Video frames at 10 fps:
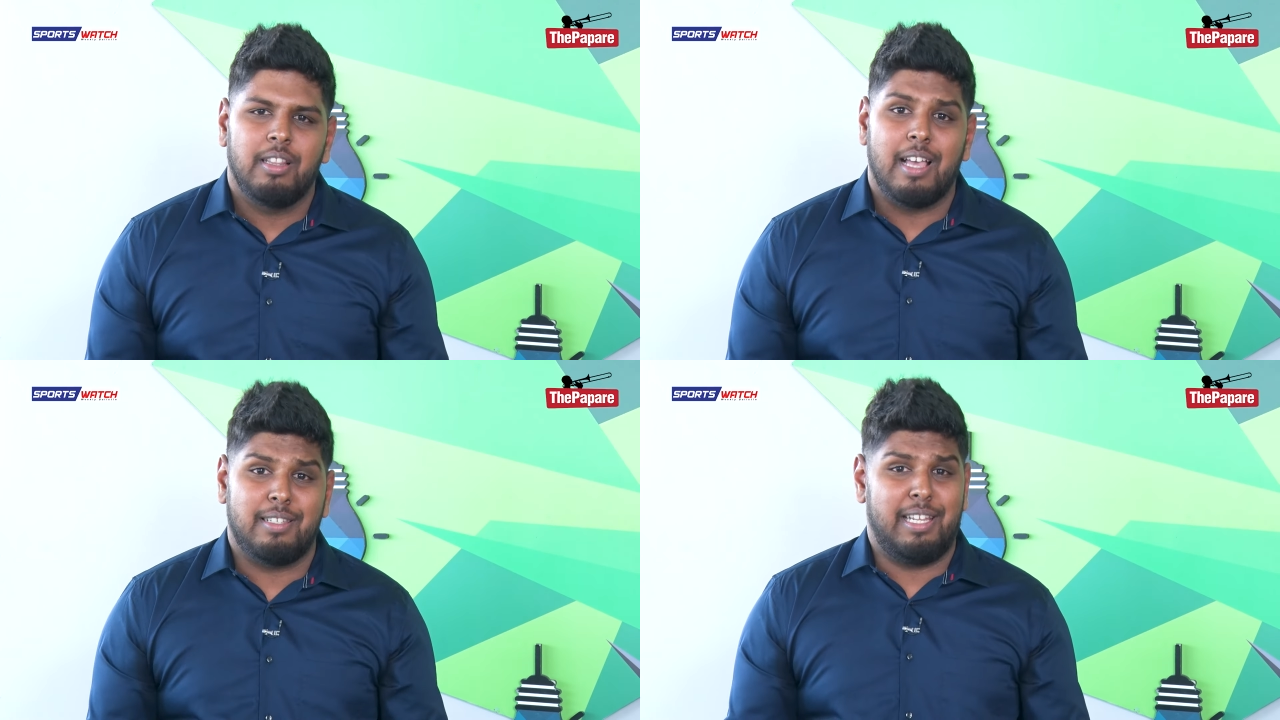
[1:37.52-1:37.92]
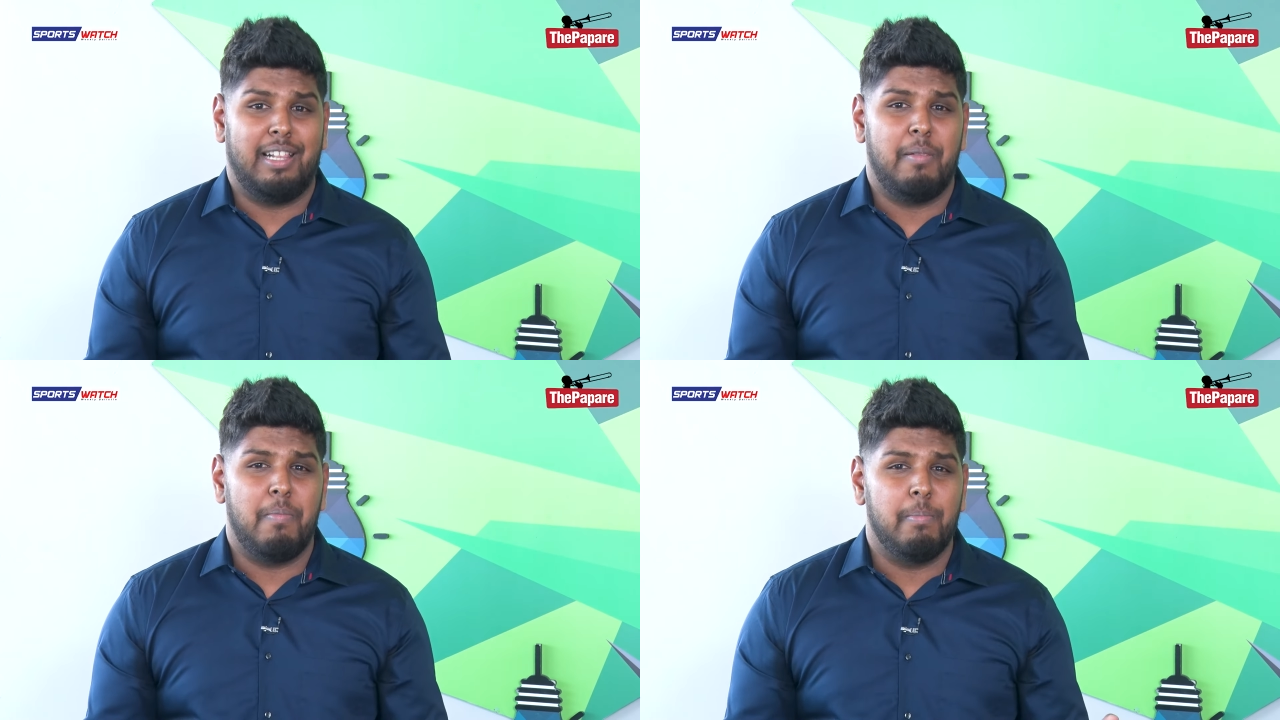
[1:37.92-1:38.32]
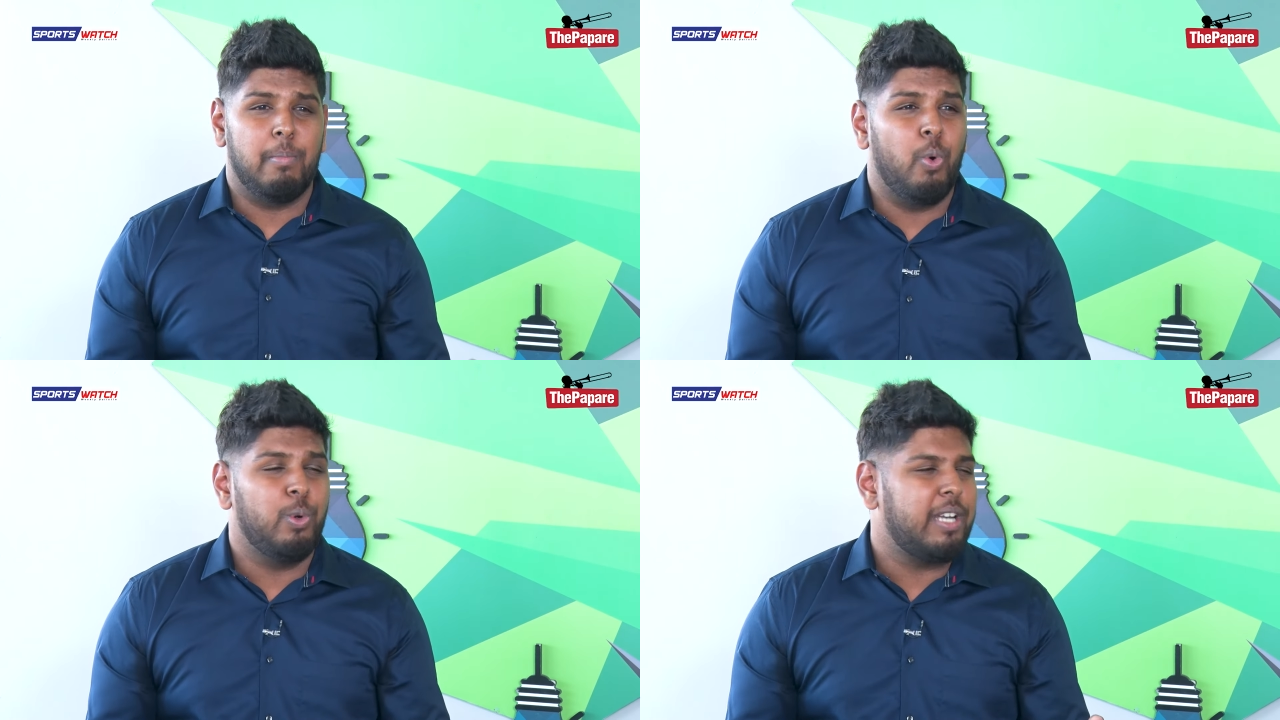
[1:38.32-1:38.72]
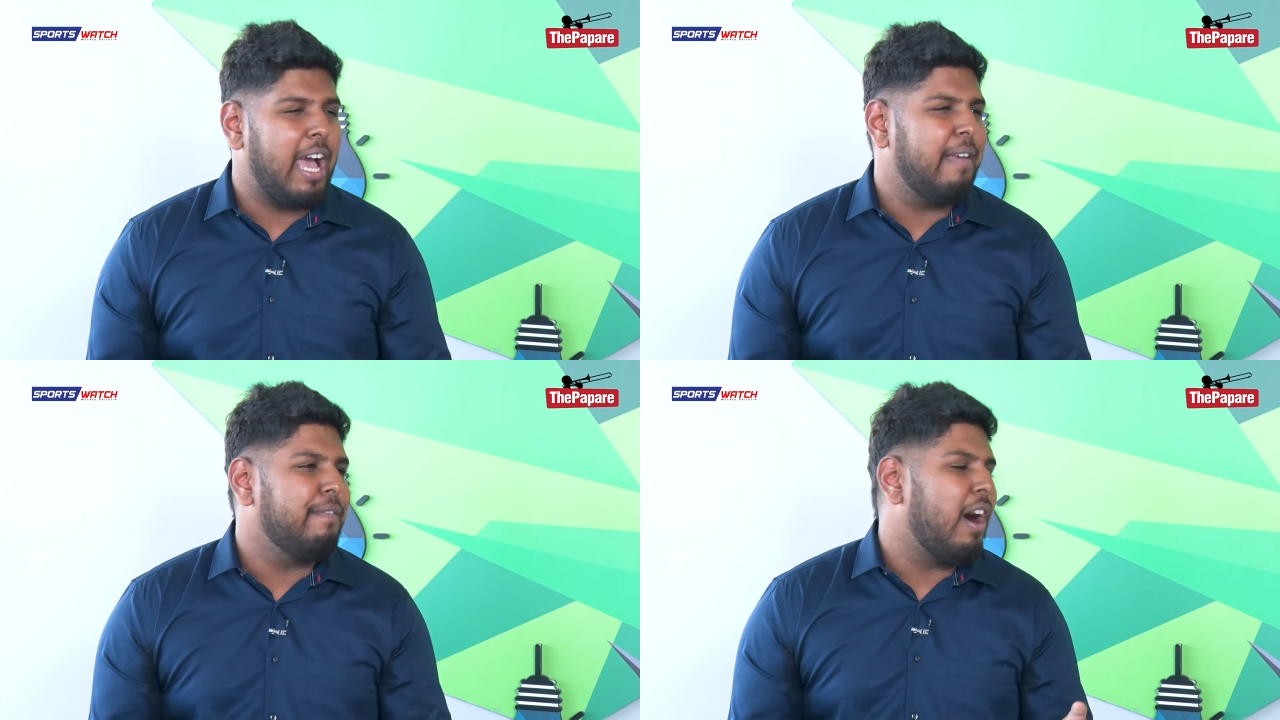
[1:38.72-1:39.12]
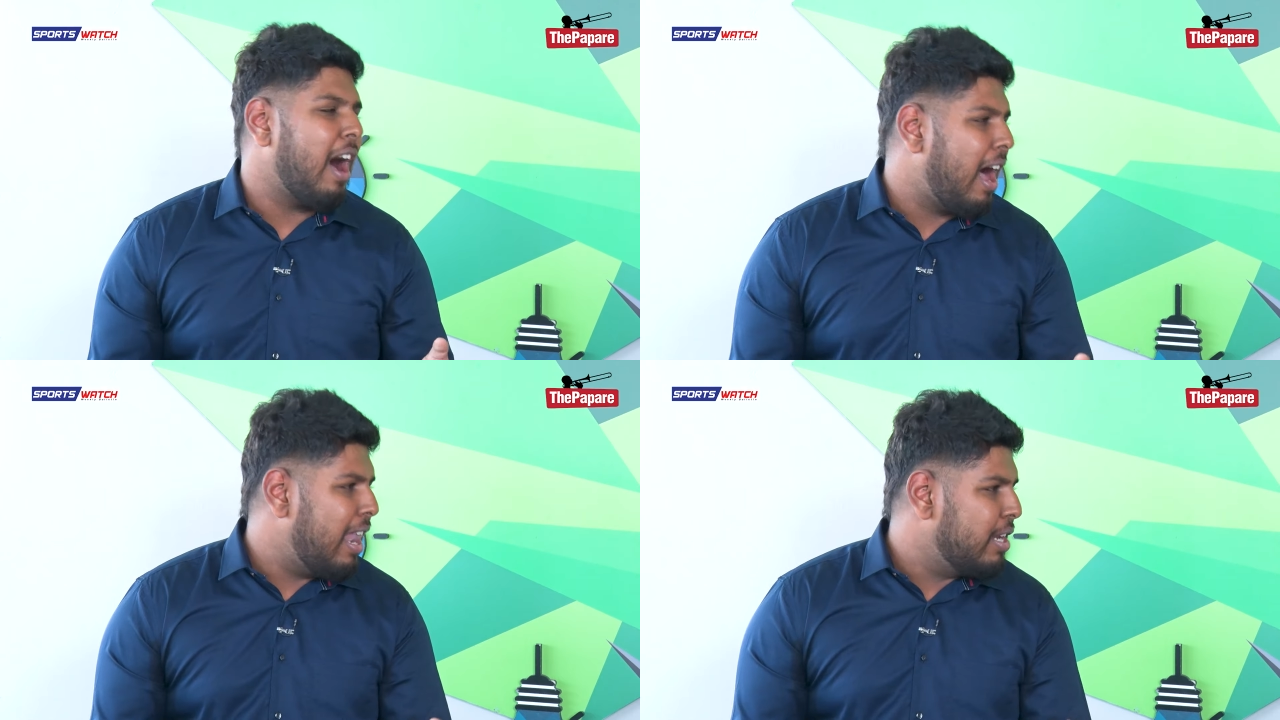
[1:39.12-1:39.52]
there's still more time for
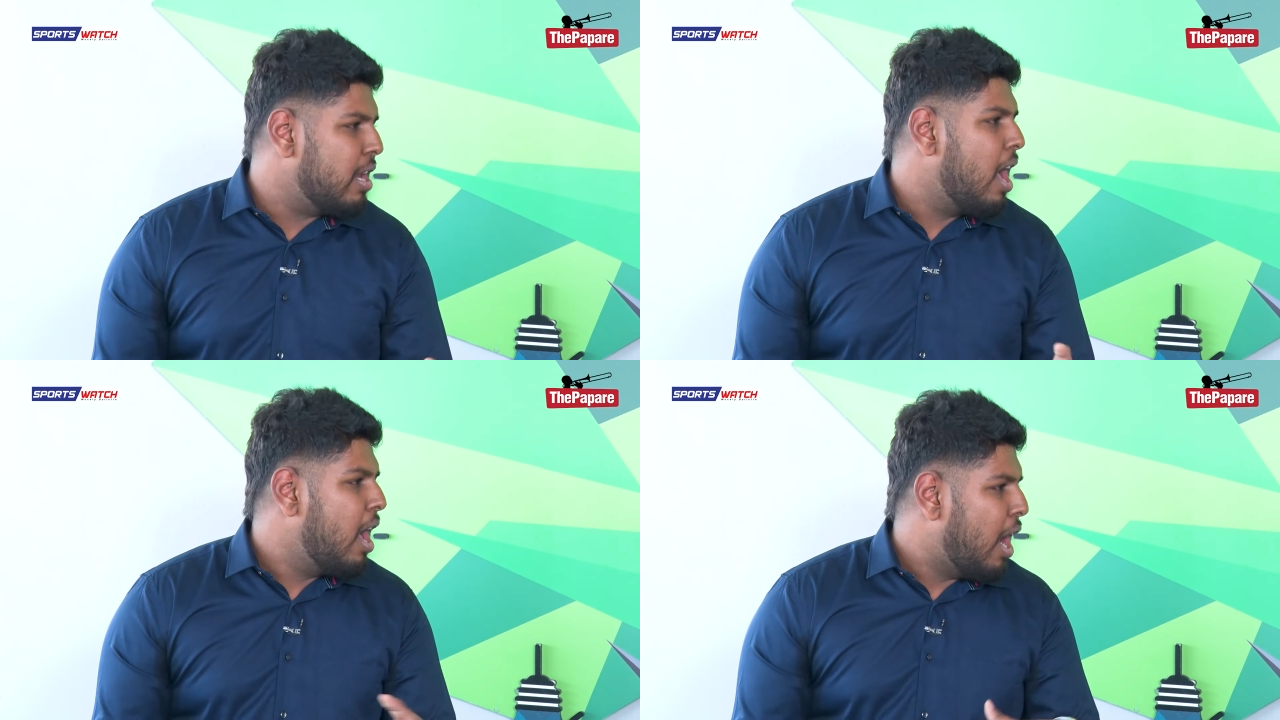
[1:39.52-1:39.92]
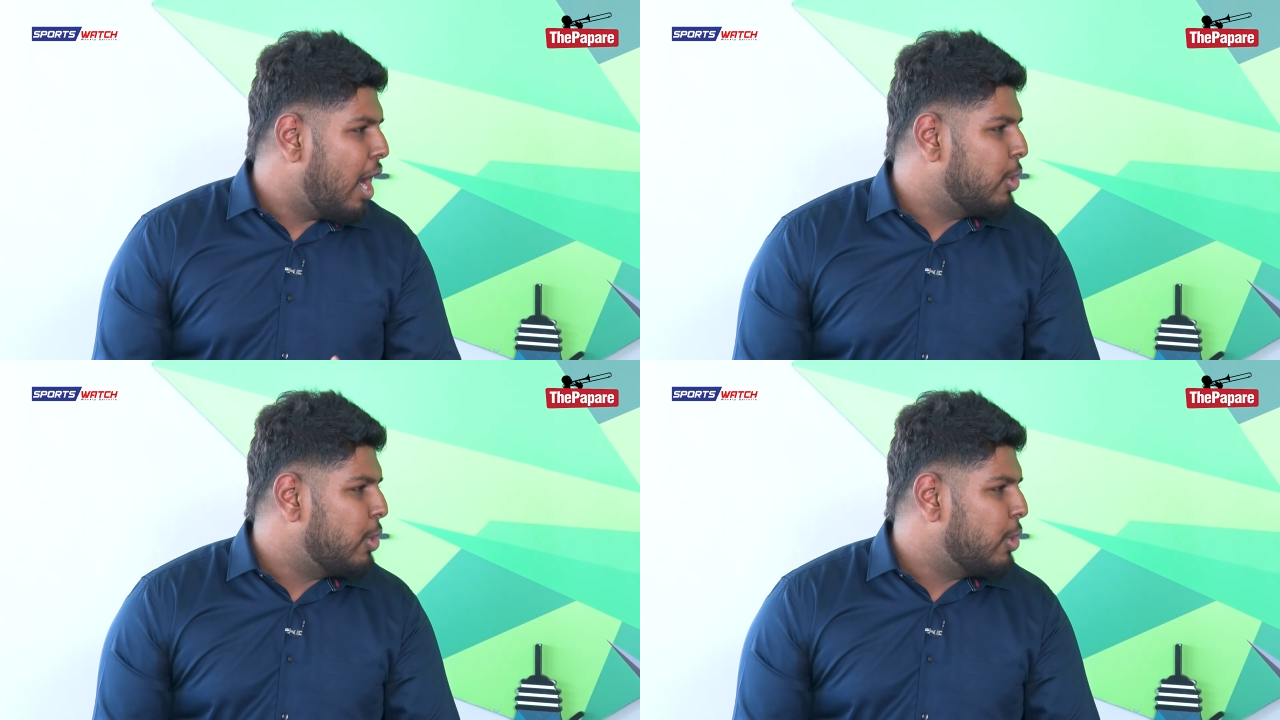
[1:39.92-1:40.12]
Haaland uh,